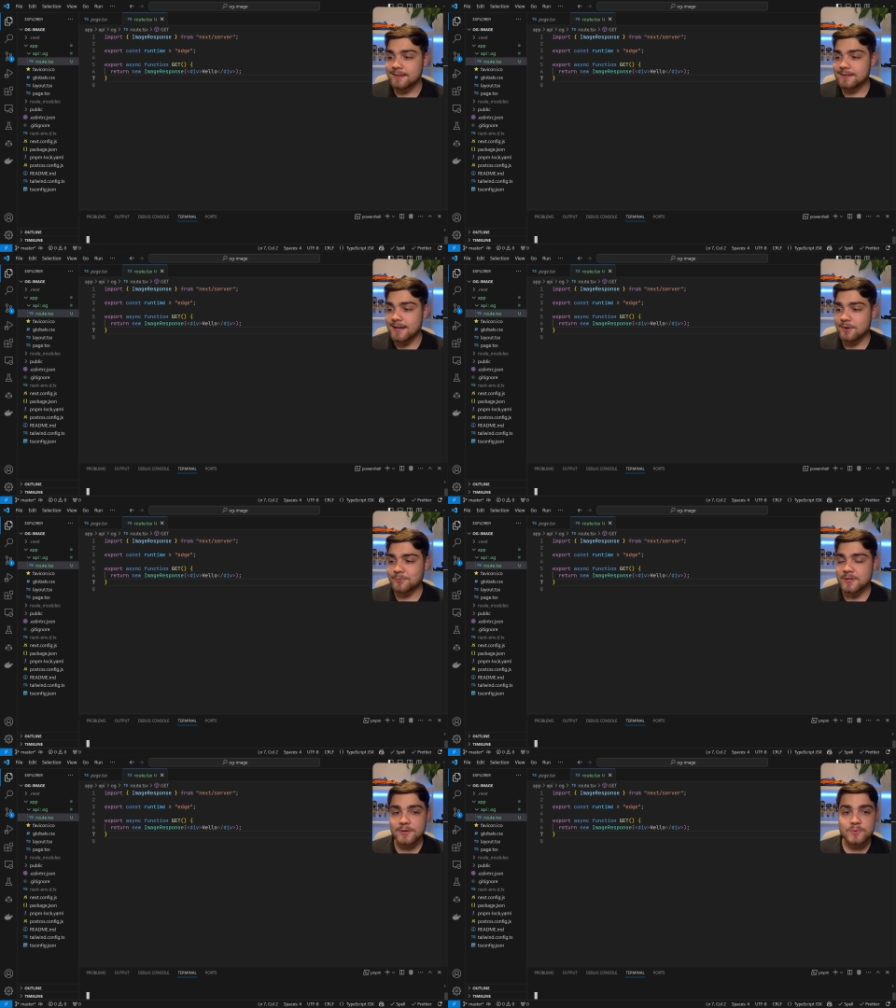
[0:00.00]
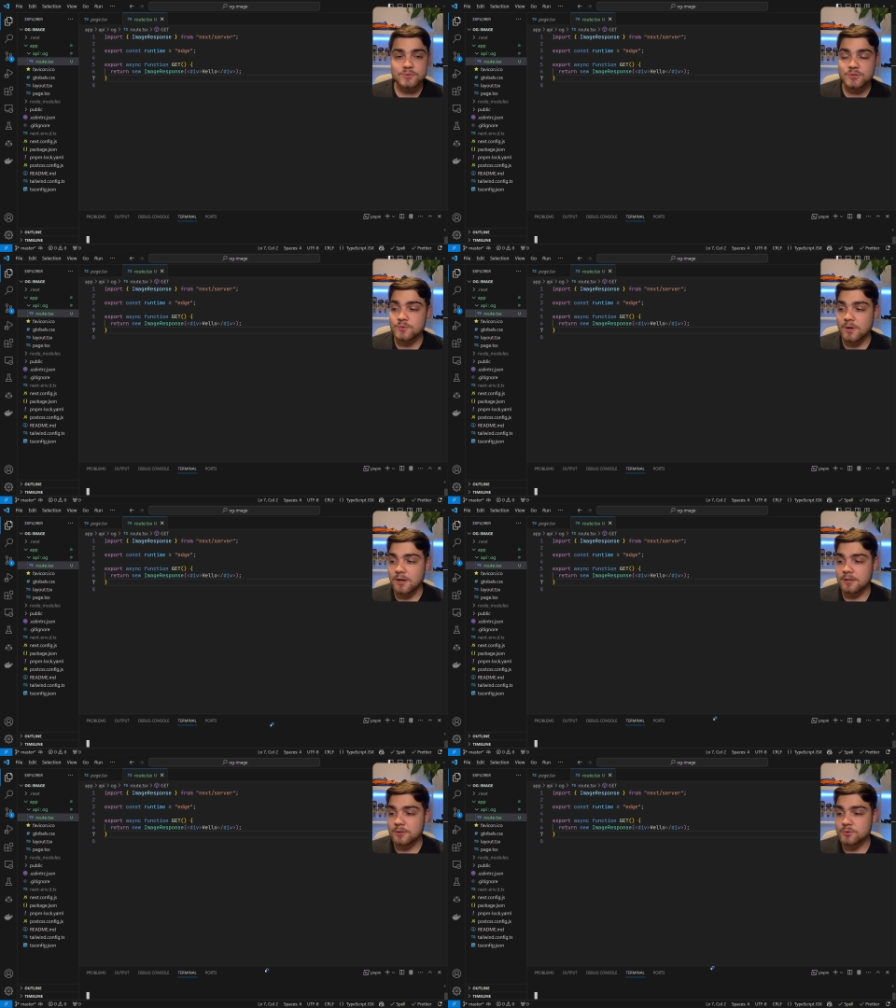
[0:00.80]
Now, if we go to
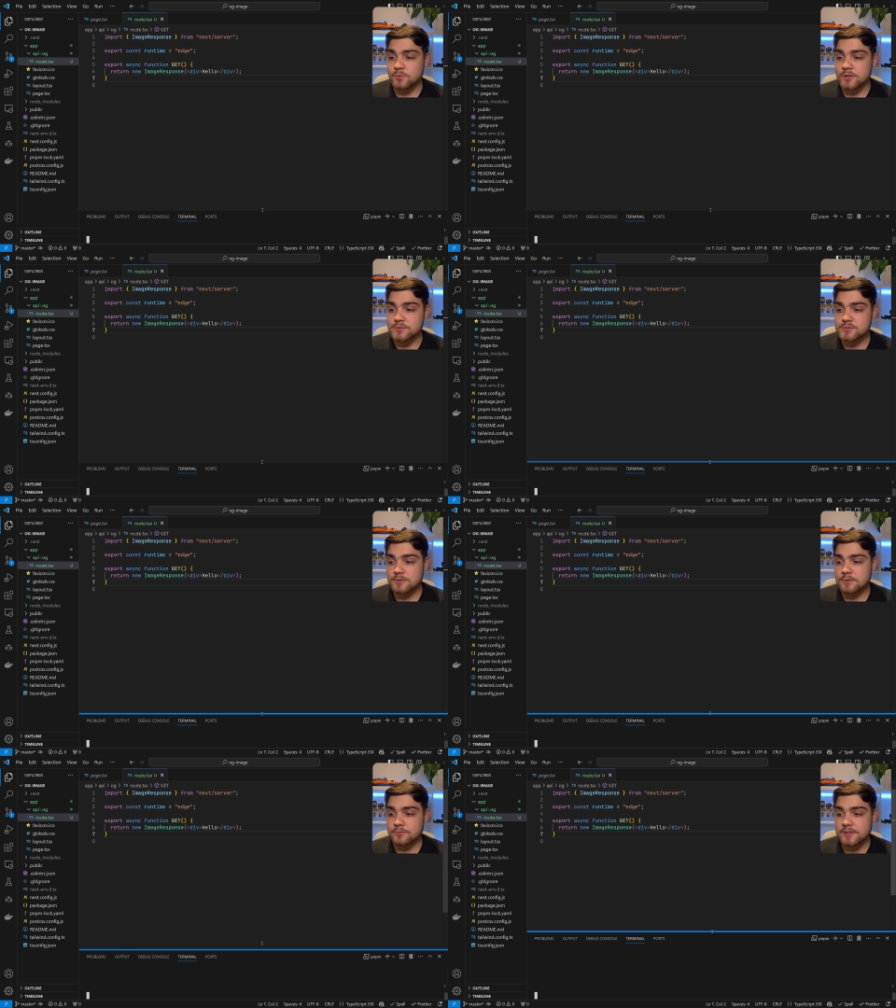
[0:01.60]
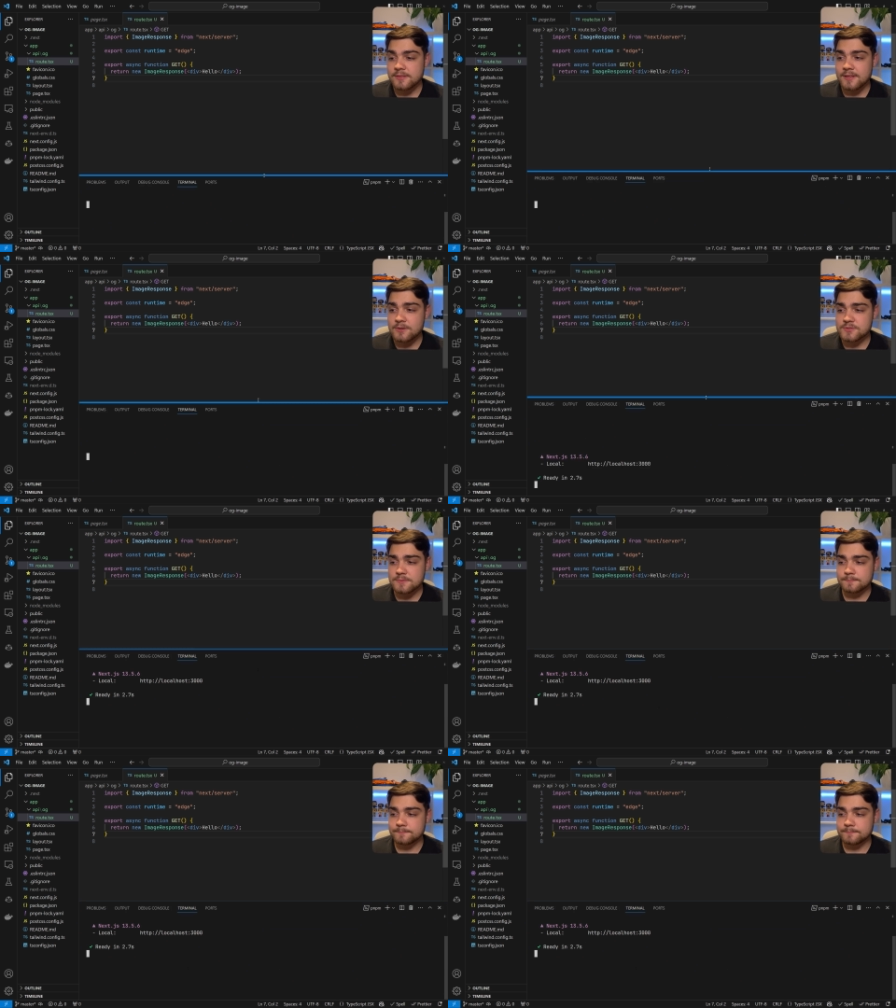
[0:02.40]
our localhost 3000,